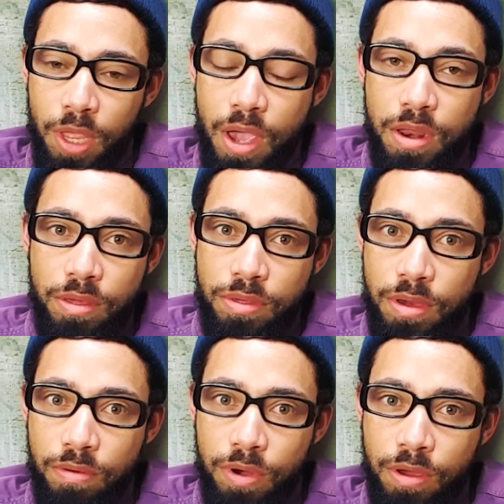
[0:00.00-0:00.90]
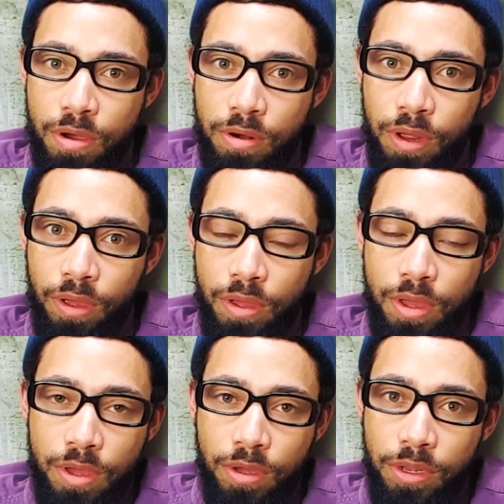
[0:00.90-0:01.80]
anything regarding
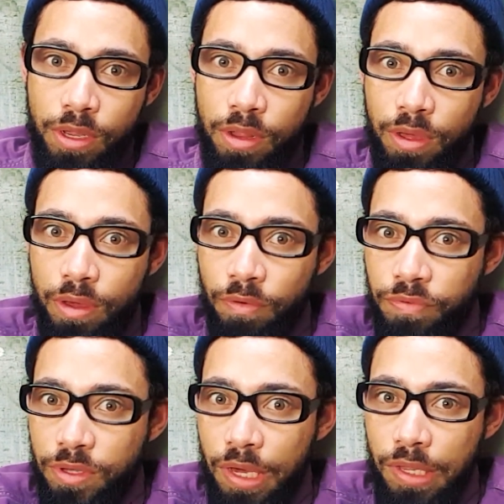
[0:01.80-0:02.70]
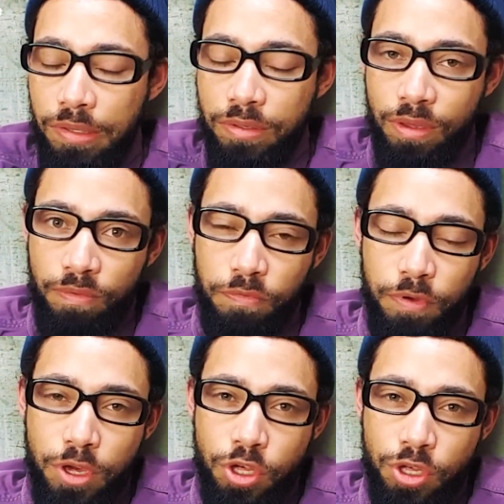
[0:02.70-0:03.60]
cleaning of skin and
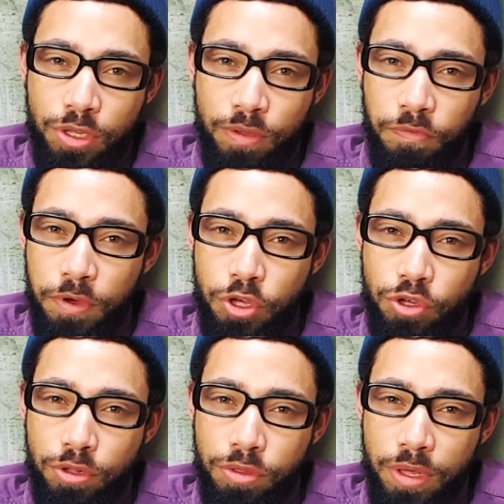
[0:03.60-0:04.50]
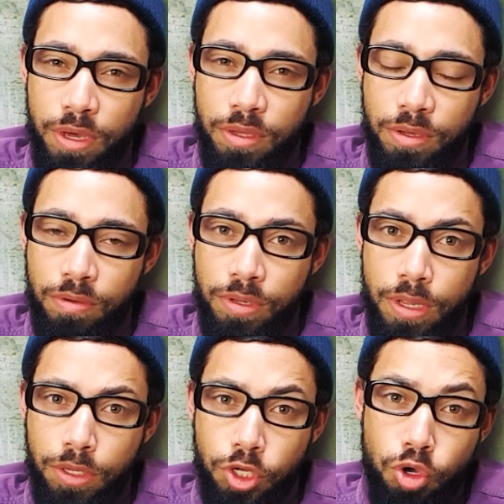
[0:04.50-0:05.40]
facial things and all
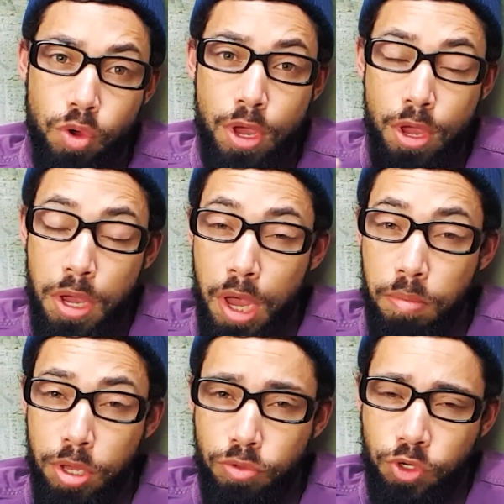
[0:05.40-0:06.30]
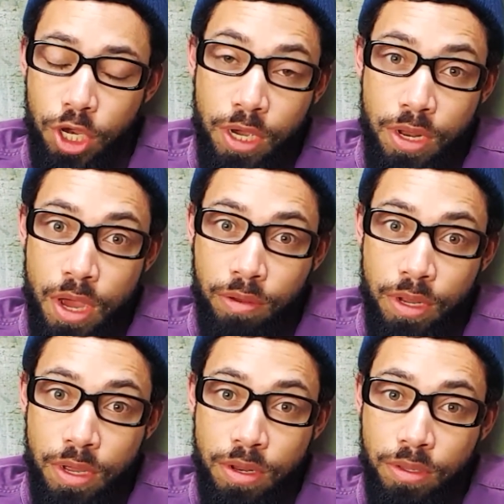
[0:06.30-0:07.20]
that. So I'm here to check it out
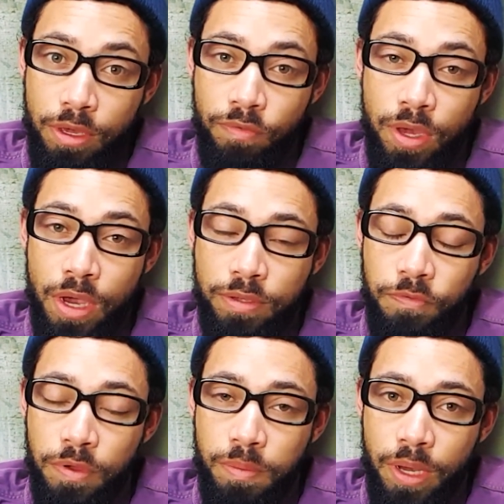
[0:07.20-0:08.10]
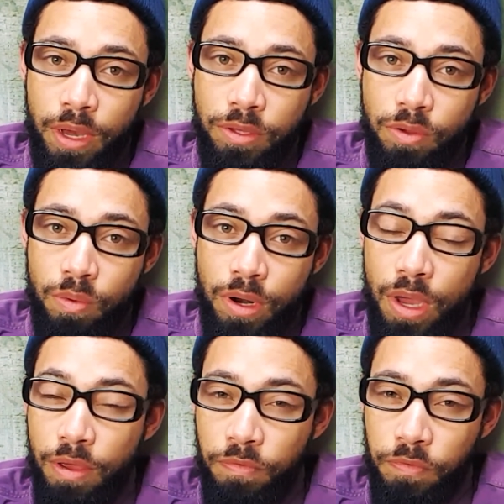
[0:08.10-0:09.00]
and then give you guys a feedback as to what
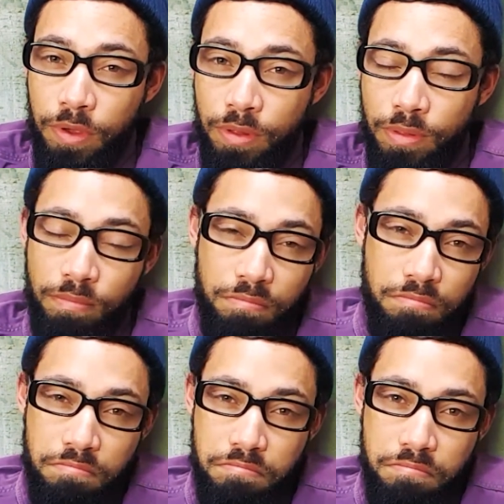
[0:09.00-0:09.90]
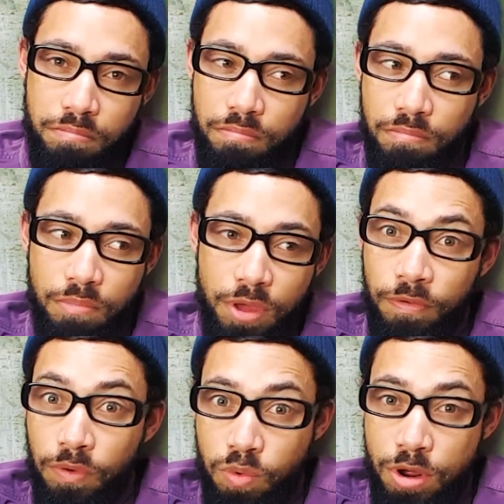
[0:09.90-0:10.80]
I feel,
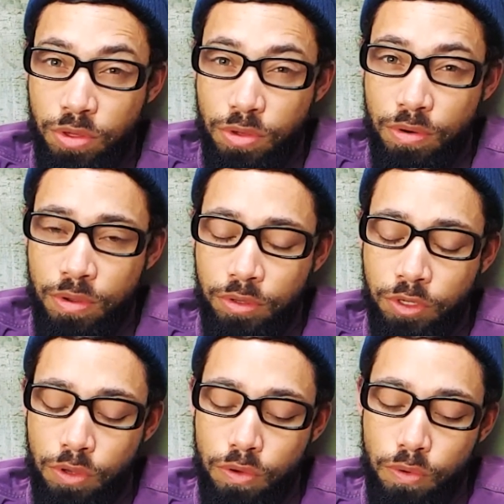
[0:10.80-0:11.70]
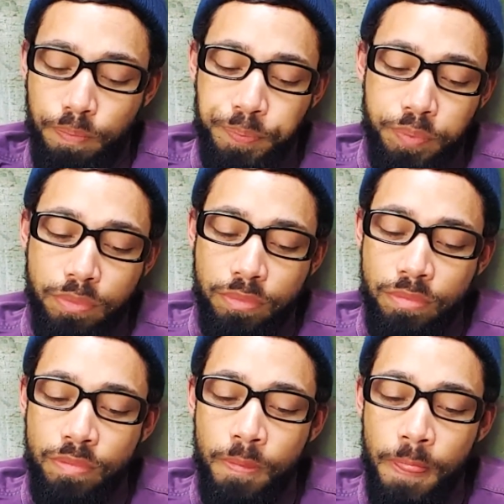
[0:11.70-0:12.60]
if it works or not. So
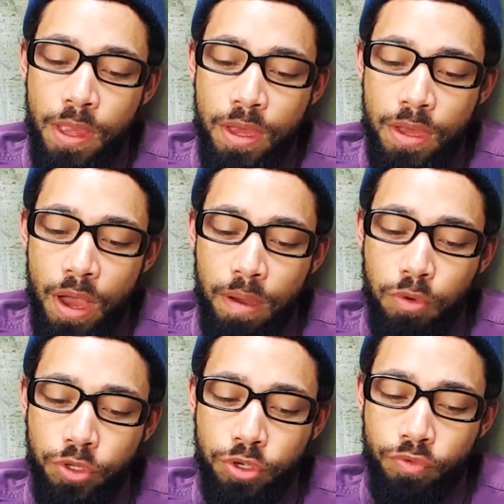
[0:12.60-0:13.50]
I'm also